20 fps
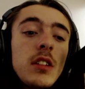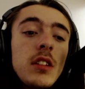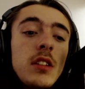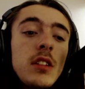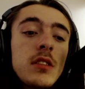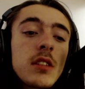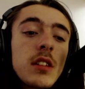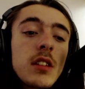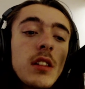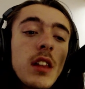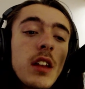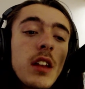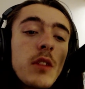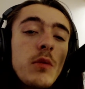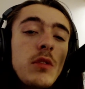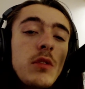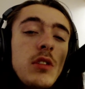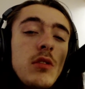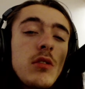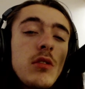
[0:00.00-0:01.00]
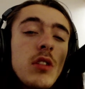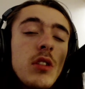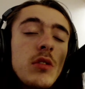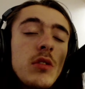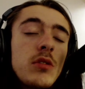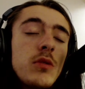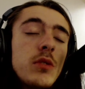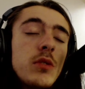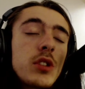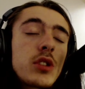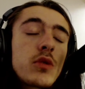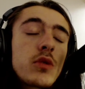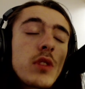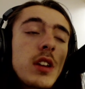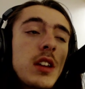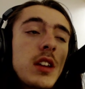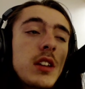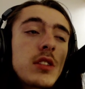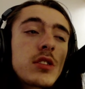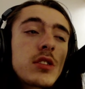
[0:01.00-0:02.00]
Is it like when you go to a
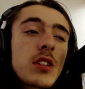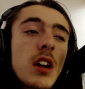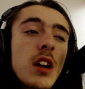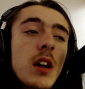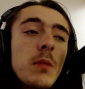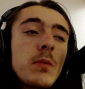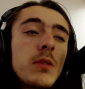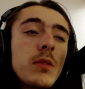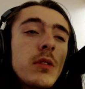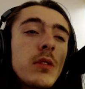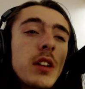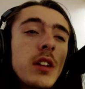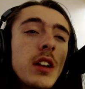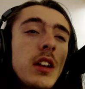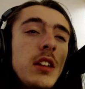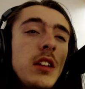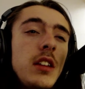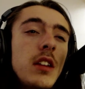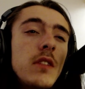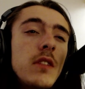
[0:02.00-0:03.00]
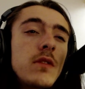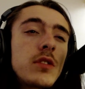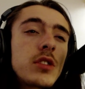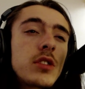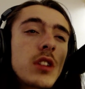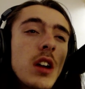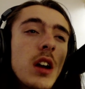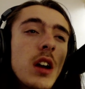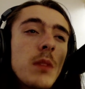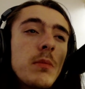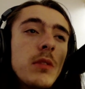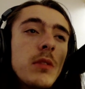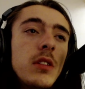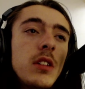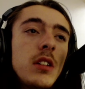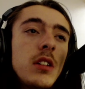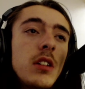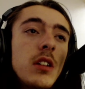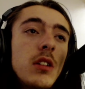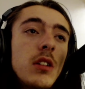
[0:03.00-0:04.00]
trinket shop or like a gift shop and
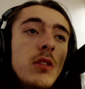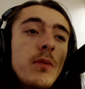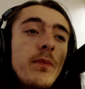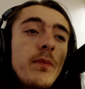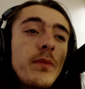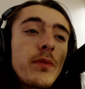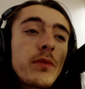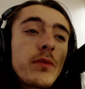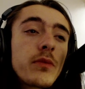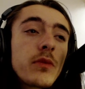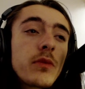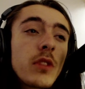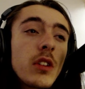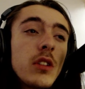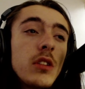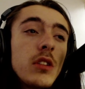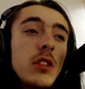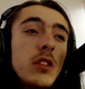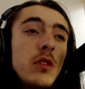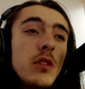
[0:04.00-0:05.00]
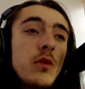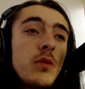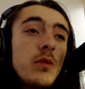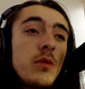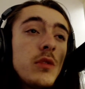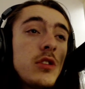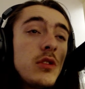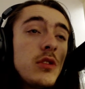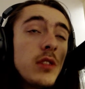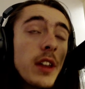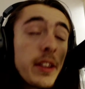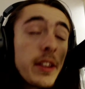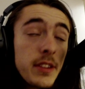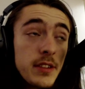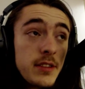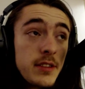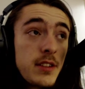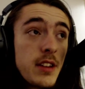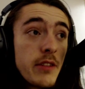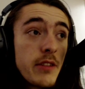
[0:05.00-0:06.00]
they go, "Would you like
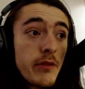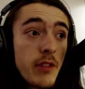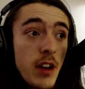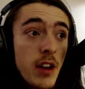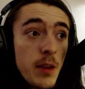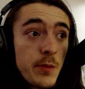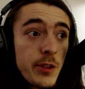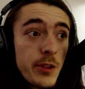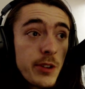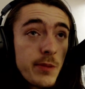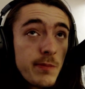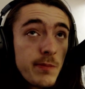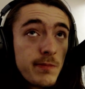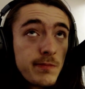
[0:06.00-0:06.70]
this gift wrapped?"